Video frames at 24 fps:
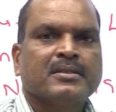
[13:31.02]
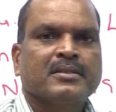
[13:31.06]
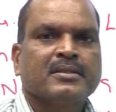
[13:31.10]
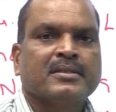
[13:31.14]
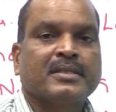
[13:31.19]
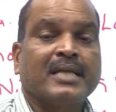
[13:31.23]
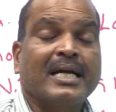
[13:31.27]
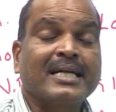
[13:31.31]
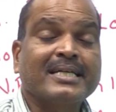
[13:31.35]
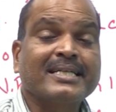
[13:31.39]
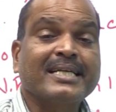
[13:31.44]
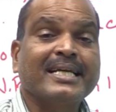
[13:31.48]

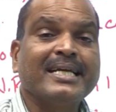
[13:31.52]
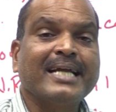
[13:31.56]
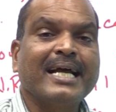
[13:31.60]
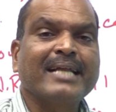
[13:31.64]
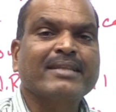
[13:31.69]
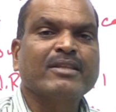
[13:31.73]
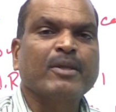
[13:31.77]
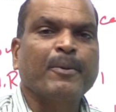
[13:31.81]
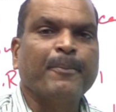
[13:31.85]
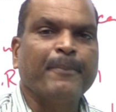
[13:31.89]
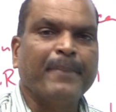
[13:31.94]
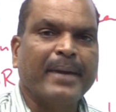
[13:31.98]

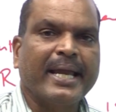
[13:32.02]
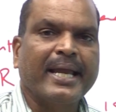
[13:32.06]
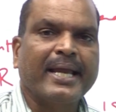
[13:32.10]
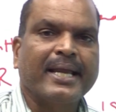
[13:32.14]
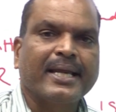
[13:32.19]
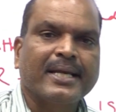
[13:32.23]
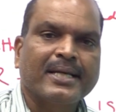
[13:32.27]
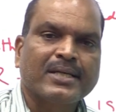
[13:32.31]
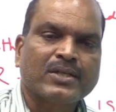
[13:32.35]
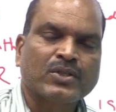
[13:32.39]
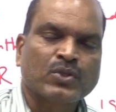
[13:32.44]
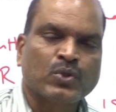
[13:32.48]
30th
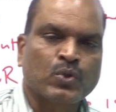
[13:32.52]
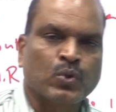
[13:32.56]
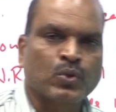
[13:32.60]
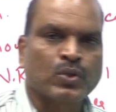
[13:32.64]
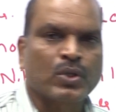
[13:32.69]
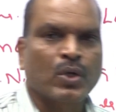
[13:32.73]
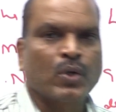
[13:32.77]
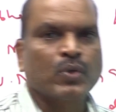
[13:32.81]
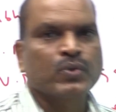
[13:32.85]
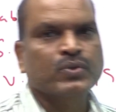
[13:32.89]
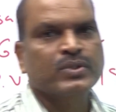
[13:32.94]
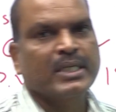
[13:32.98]
May
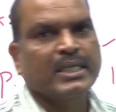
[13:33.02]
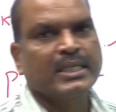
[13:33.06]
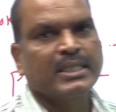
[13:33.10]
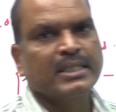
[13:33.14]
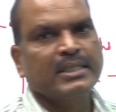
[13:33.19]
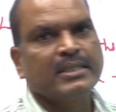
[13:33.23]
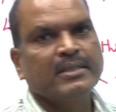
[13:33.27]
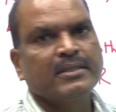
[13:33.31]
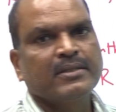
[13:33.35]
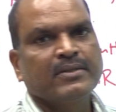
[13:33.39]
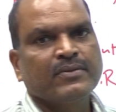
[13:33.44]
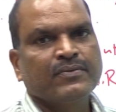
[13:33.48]

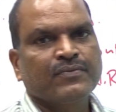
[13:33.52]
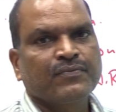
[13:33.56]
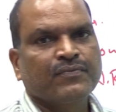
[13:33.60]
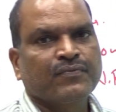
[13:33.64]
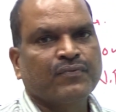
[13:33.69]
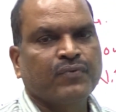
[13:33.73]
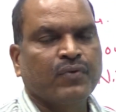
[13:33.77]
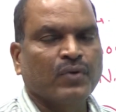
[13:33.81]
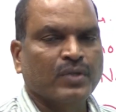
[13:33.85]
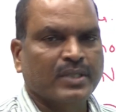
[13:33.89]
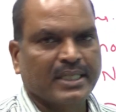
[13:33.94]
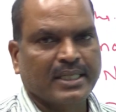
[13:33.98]

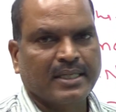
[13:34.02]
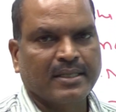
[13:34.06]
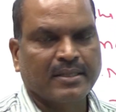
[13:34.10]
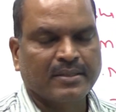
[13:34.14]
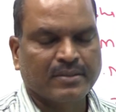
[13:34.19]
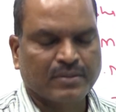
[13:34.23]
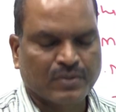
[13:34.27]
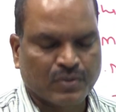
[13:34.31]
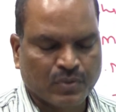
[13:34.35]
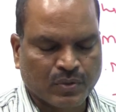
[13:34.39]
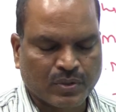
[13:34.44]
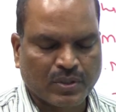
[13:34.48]

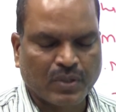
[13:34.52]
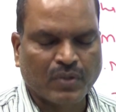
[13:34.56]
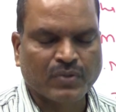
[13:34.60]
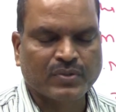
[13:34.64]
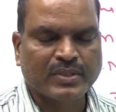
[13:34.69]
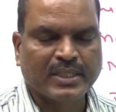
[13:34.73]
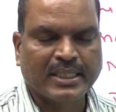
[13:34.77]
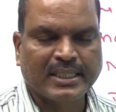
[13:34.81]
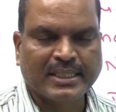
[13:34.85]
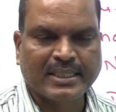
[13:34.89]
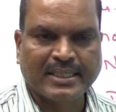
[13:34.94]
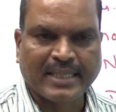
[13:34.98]

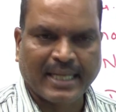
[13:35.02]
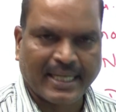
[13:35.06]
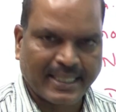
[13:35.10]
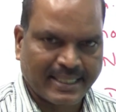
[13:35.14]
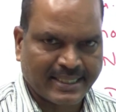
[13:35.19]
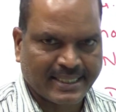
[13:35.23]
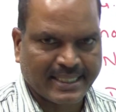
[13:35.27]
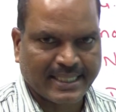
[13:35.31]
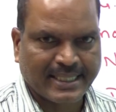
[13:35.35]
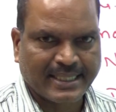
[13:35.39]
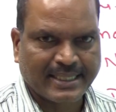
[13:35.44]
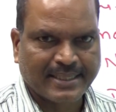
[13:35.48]

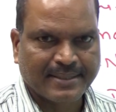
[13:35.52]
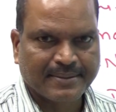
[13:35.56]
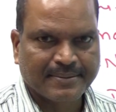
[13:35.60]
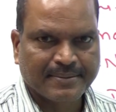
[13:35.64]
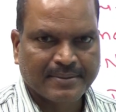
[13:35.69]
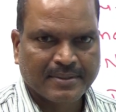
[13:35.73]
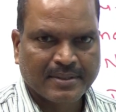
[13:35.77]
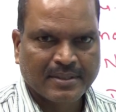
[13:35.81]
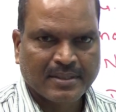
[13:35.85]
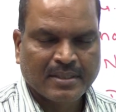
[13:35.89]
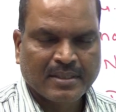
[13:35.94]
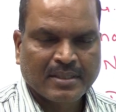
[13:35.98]

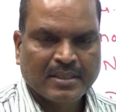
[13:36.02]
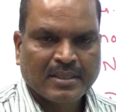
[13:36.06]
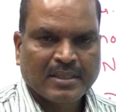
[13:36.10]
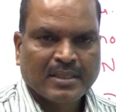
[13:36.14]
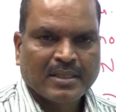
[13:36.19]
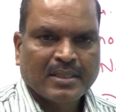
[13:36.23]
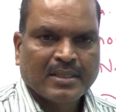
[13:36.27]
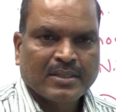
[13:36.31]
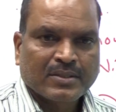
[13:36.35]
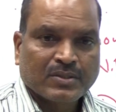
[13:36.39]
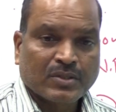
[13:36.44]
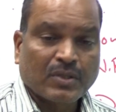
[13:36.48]
2019.
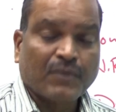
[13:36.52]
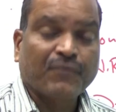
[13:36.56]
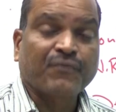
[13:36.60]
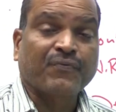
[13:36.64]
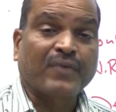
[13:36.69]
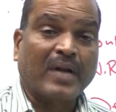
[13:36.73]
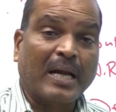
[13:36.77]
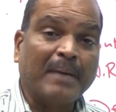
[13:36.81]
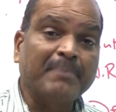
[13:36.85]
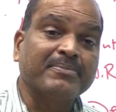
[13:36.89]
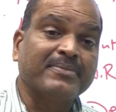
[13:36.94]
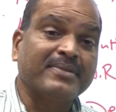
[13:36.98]
So
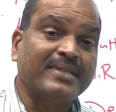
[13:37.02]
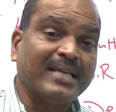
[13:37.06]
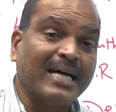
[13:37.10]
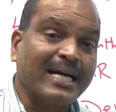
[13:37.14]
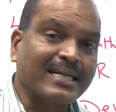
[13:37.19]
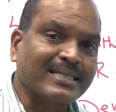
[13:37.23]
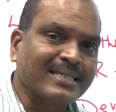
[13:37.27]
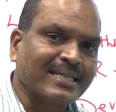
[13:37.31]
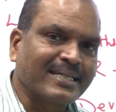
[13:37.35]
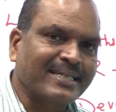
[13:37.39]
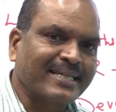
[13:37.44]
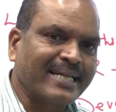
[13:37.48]
from
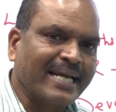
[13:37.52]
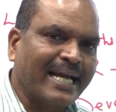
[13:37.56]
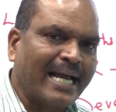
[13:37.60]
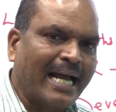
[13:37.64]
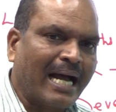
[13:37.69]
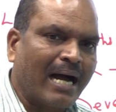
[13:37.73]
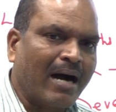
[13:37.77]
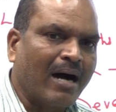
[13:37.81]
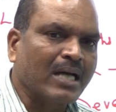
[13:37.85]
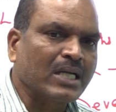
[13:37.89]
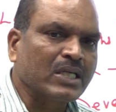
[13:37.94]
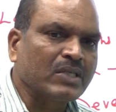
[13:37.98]
that day
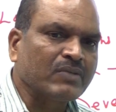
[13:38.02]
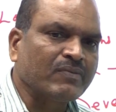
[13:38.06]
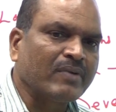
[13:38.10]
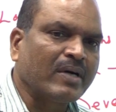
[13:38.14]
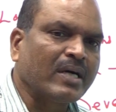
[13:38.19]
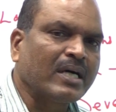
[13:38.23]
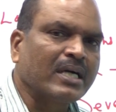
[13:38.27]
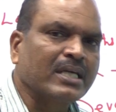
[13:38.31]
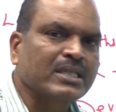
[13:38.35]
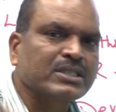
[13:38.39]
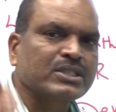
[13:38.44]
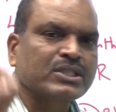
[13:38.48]

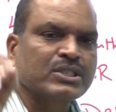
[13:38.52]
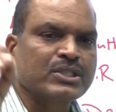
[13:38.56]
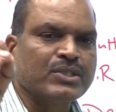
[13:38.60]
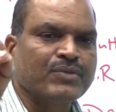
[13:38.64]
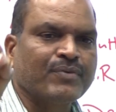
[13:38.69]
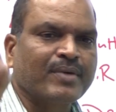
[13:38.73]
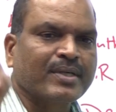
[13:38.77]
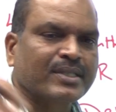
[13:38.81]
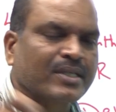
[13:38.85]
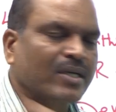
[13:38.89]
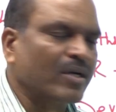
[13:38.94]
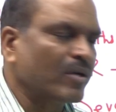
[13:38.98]
onwards,
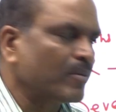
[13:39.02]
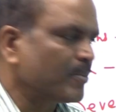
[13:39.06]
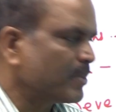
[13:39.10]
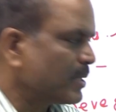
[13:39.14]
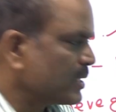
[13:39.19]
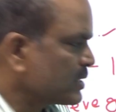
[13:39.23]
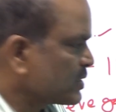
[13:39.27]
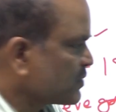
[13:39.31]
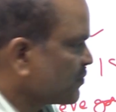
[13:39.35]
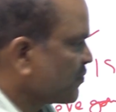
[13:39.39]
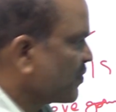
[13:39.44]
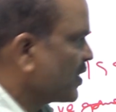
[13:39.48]
your term
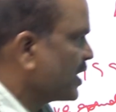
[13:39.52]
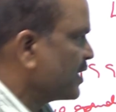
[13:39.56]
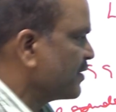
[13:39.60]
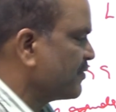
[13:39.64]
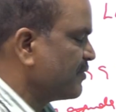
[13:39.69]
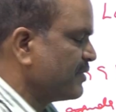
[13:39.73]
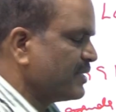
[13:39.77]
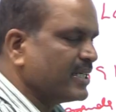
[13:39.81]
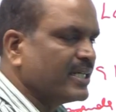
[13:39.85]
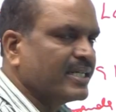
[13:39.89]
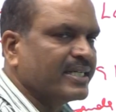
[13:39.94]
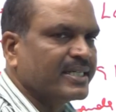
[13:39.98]
is 5
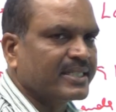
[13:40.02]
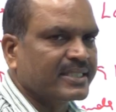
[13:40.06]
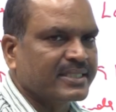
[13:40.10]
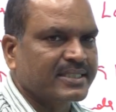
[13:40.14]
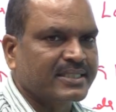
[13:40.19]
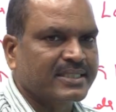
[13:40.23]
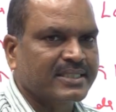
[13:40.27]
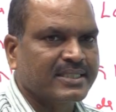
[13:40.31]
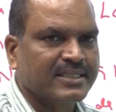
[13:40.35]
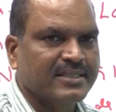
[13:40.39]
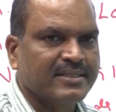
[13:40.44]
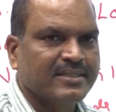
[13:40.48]

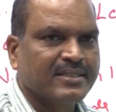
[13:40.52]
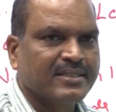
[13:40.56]
years.